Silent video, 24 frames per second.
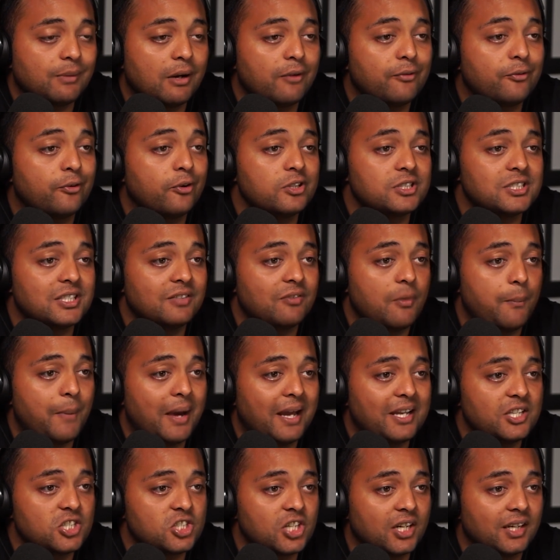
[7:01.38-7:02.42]
first ever
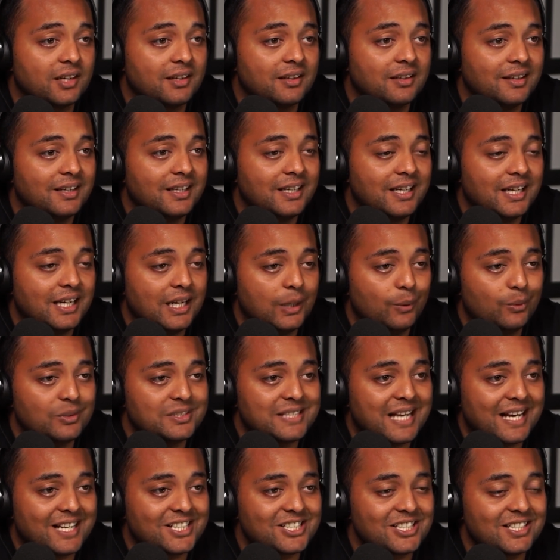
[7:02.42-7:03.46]
paycheck. It was
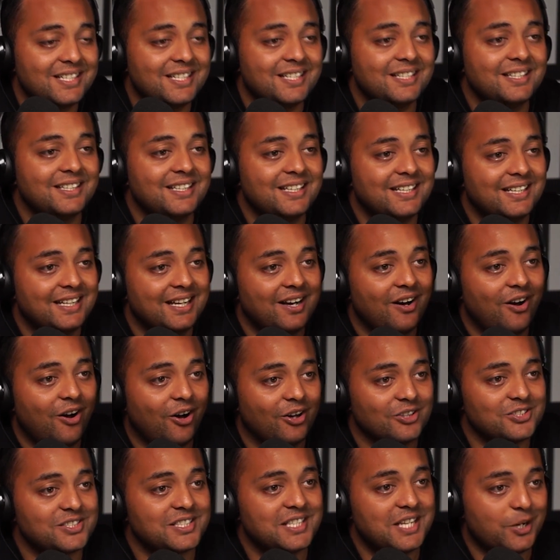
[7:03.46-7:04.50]
actually in the
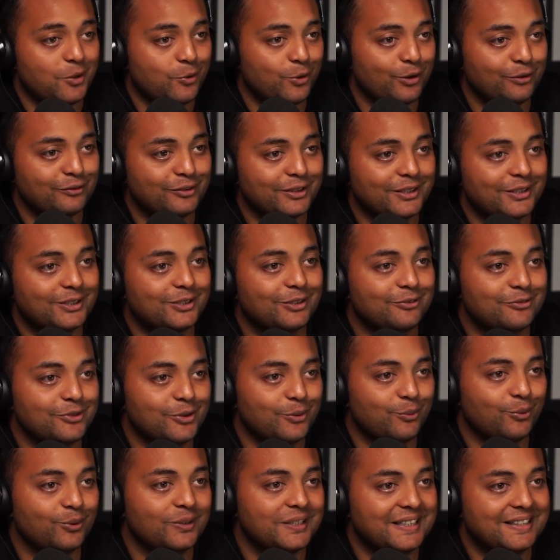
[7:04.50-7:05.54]
Aussie equivalent of your
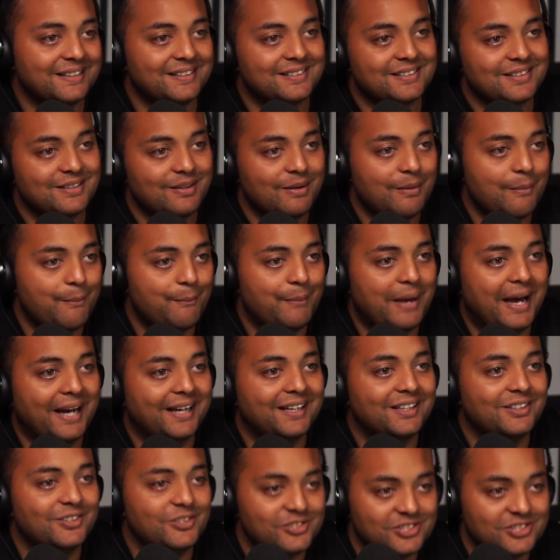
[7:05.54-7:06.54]
Woolies back in New